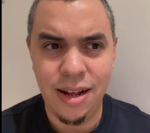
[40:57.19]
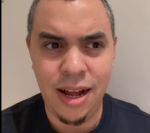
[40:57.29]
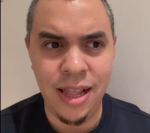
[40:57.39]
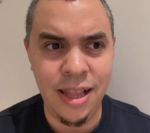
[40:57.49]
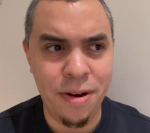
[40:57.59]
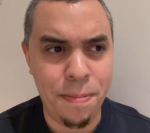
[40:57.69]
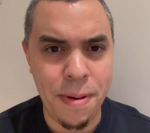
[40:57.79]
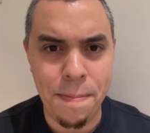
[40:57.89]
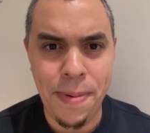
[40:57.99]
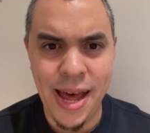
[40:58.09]
a little
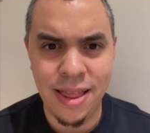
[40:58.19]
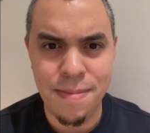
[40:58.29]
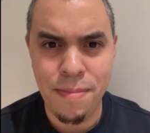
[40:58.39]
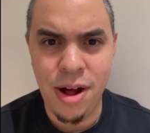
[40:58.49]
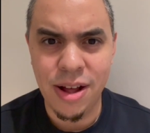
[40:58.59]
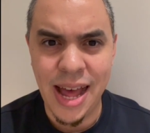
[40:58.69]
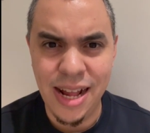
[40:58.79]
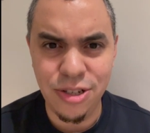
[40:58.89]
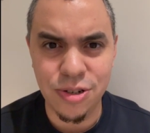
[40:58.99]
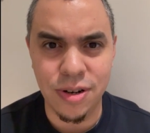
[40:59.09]
bit better than Mark
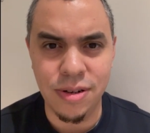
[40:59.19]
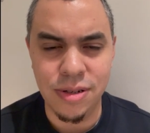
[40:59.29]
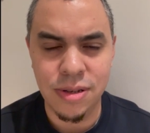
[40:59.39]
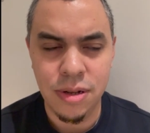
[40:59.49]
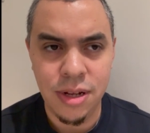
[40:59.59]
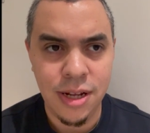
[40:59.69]
Andrews?